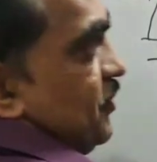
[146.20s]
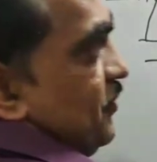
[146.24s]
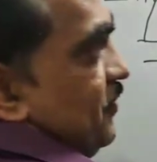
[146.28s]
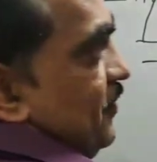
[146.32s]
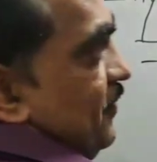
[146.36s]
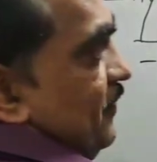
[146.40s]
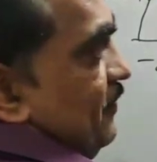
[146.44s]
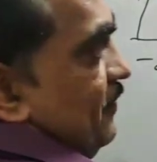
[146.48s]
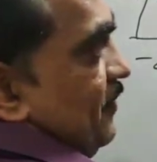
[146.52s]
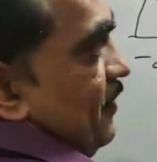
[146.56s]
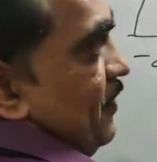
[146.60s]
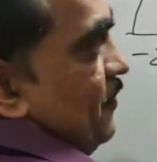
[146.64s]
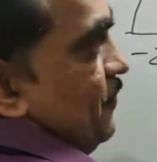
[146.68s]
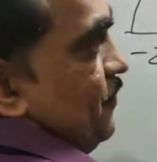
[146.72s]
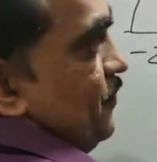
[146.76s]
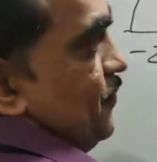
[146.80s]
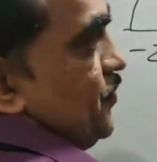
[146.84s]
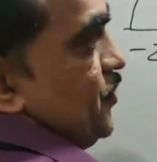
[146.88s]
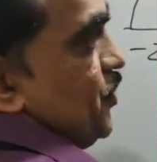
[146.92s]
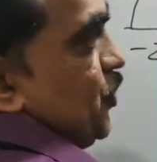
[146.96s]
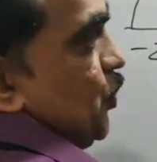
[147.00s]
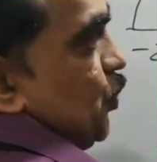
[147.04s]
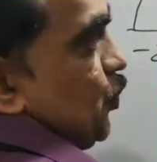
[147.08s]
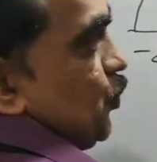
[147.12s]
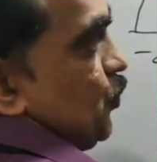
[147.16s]
this
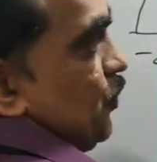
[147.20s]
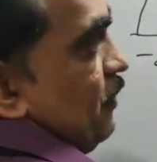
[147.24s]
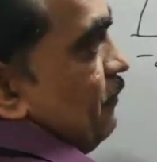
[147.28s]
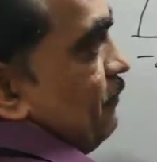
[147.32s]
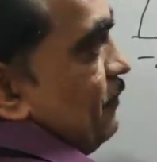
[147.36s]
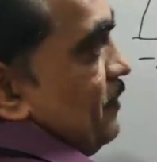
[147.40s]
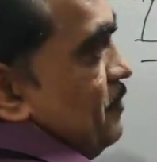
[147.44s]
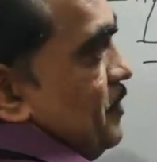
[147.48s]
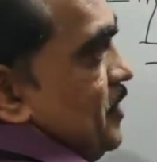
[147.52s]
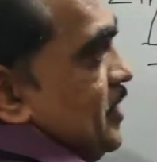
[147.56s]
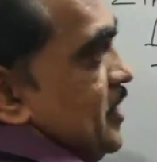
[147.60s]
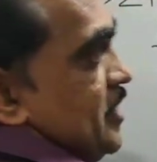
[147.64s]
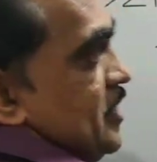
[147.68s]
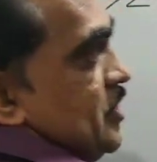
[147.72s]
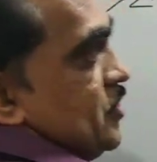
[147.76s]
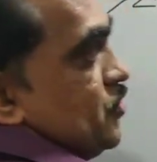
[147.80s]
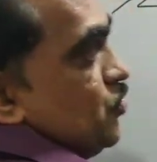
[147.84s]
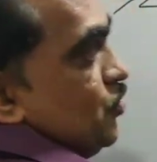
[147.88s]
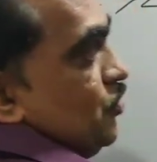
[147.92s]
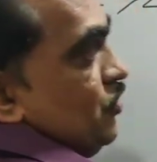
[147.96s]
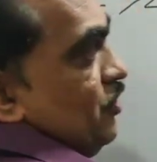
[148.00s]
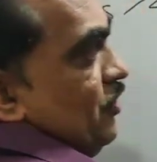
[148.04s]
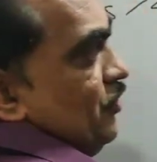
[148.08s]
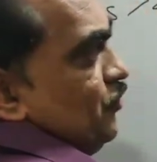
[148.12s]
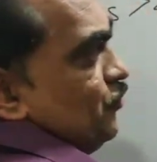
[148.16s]
0 to Fm. So
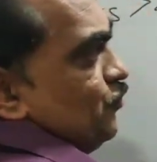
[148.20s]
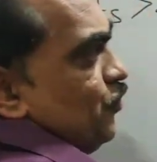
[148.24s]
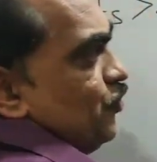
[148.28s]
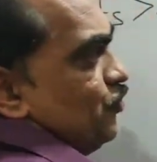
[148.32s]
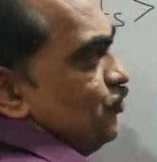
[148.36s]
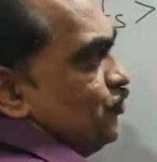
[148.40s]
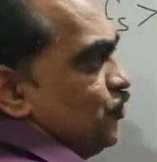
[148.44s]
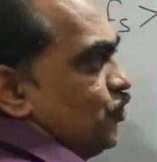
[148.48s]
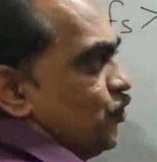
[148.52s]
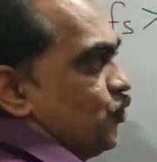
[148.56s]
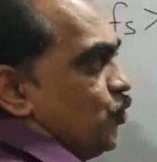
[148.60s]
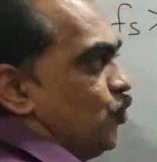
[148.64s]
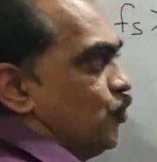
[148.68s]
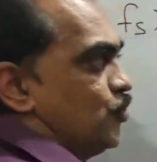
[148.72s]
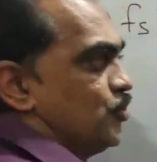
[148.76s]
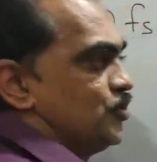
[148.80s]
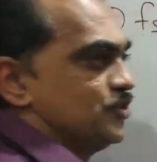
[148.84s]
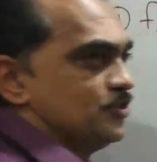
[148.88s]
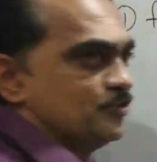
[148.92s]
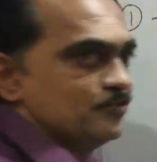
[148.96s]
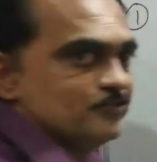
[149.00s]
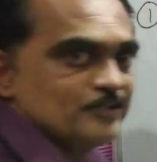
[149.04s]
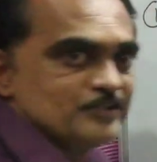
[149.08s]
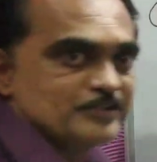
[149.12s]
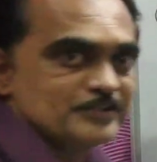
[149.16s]
this was your original
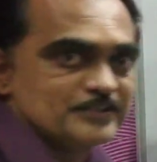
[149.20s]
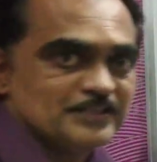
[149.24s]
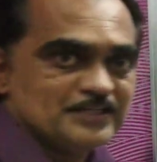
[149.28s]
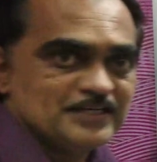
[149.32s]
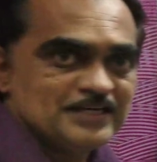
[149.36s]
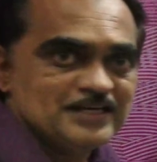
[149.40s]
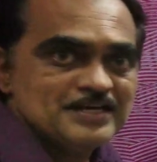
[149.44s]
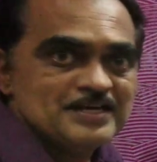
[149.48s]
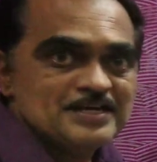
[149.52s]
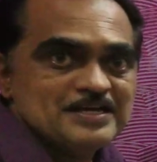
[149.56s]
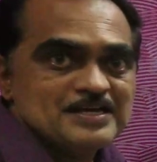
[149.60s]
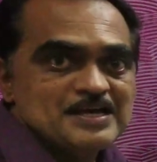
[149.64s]
signal,